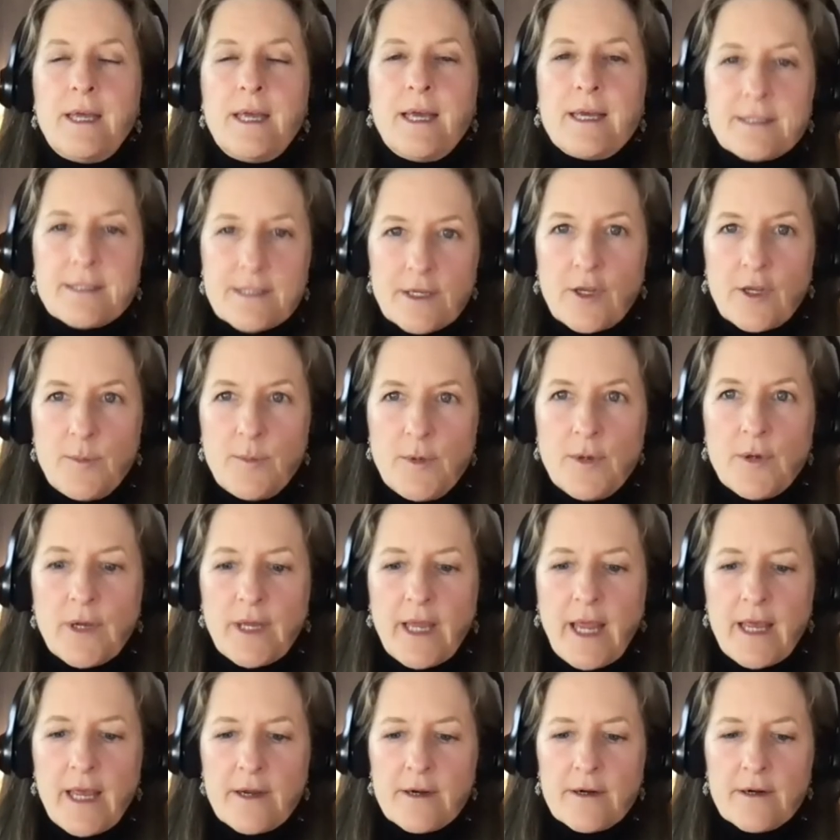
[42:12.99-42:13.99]
as a
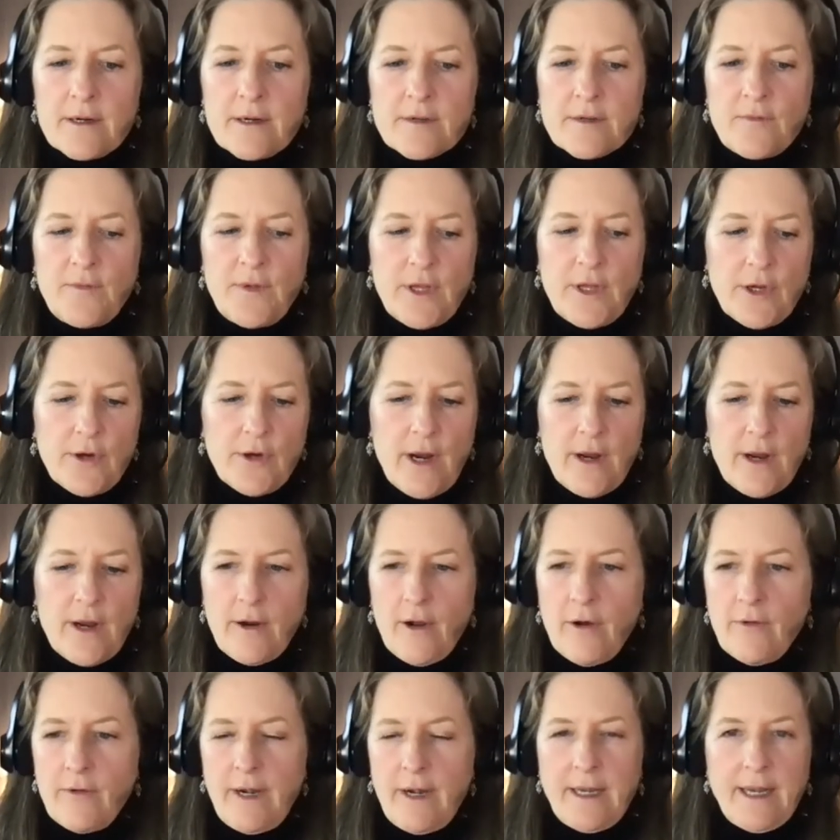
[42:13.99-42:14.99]
communicator to figure out,
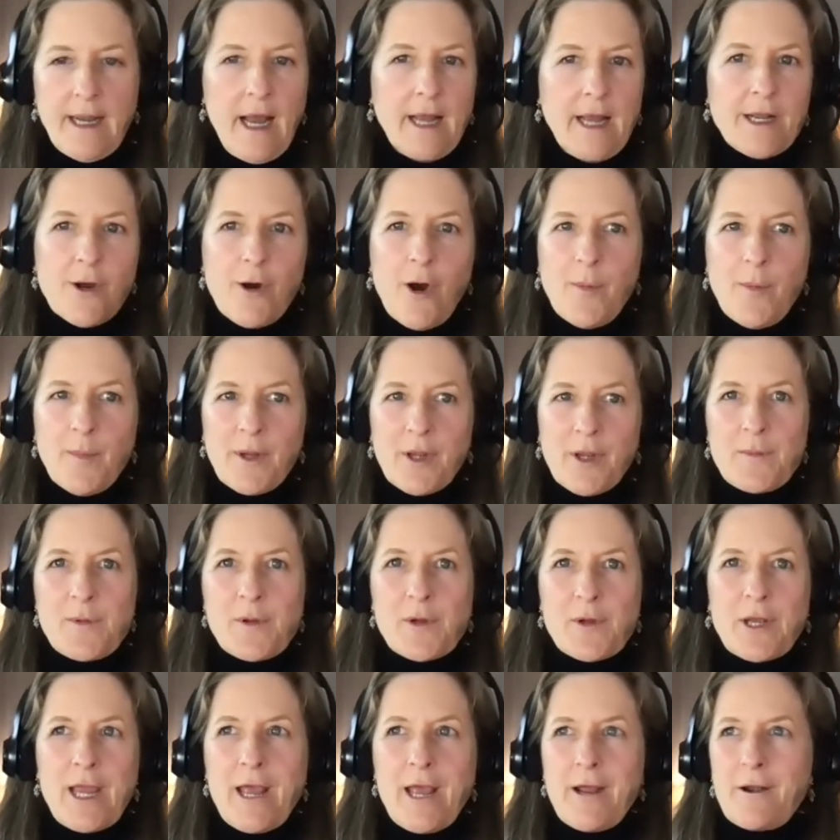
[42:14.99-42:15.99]
all right, I know I'm a
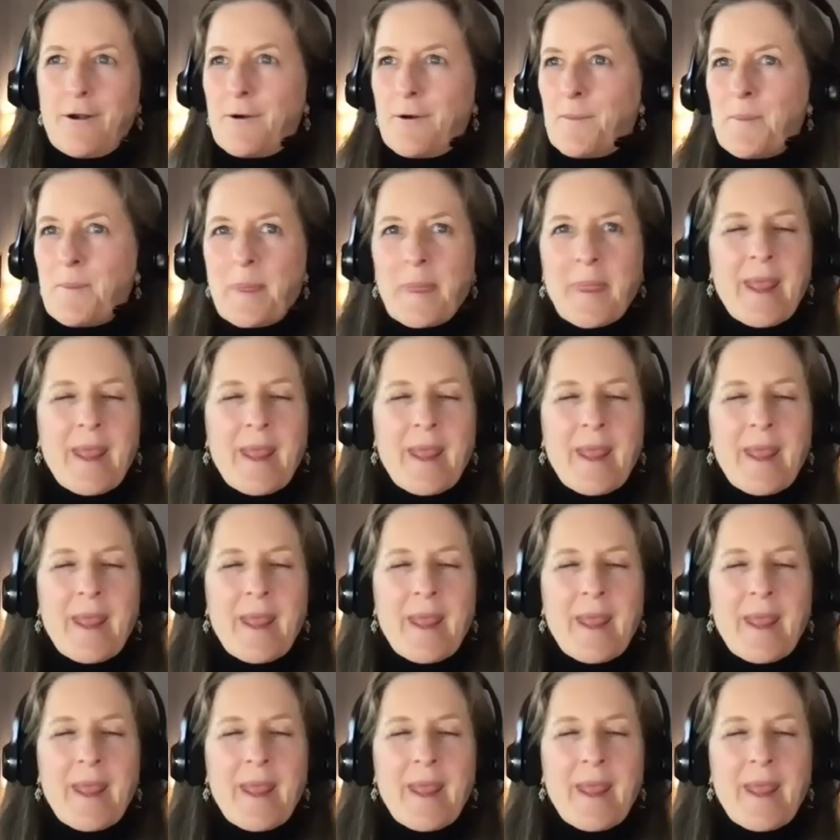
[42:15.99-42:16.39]
communicator.